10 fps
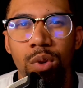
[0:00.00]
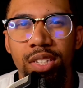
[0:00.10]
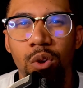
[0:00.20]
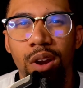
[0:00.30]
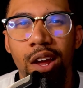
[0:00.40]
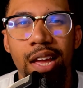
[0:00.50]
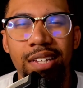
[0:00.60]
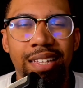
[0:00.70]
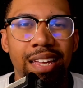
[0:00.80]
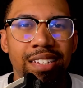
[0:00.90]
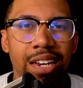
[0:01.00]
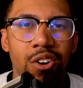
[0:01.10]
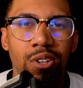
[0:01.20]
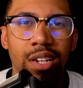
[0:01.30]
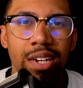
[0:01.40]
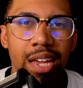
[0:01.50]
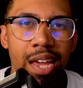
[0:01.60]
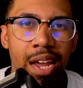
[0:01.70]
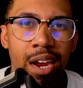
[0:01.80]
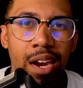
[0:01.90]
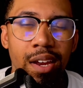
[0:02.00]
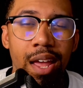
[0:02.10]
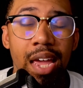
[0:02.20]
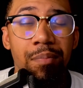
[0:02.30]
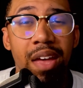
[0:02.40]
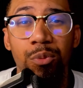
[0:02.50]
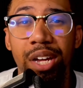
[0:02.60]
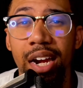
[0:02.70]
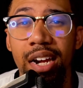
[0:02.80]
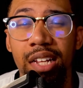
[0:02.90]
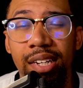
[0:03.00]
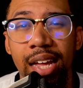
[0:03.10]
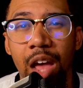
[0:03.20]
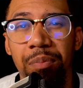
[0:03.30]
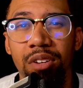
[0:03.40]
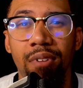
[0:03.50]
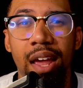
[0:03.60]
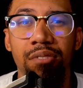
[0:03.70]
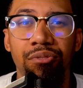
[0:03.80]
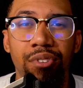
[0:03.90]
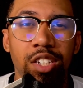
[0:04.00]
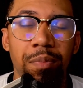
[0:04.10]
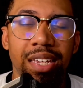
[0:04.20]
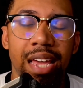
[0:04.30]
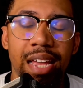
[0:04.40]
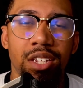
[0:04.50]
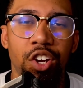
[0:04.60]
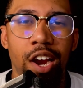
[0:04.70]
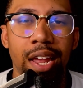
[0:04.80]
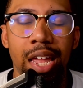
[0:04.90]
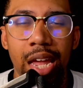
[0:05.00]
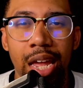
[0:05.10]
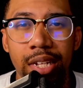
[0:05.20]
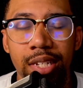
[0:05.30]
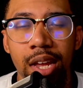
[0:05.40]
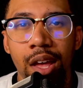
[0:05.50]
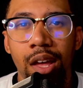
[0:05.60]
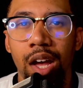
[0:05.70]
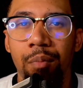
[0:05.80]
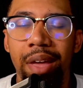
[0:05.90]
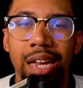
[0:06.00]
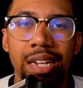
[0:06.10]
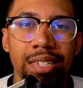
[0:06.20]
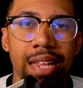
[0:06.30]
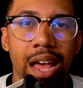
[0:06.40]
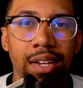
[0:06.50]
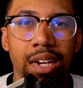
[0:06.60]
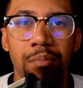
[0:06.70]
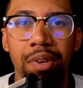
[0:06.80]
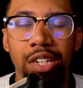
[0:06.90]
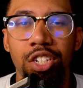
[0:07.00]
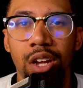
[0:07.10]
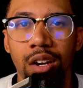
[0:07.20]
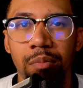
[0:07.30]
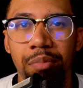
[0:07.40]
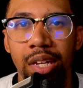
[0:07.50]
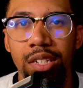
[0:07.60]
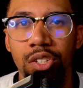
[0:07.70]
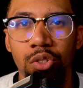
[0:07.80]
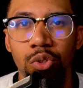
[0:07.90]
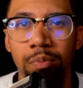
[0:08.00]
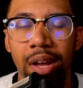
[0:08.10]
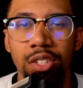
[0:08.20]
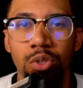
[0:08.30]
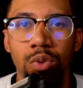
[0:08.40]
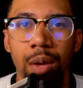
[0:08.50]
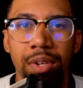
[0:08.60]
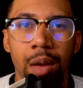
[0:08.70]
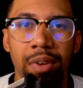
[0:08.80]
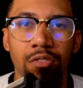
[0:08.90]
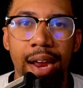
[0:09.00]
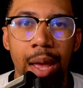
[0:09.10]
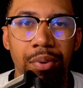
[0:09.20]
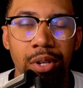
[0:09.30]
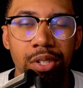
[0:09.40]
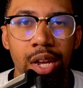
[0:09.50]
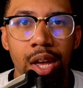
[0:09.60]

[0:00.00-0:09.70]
What's going on, y'all? It's the kid J. Nolan here. Hey, man, we got another copyright infringement case on our hands. Megan Thee Stallion and Big Sean are being sued by two upcoming rappers,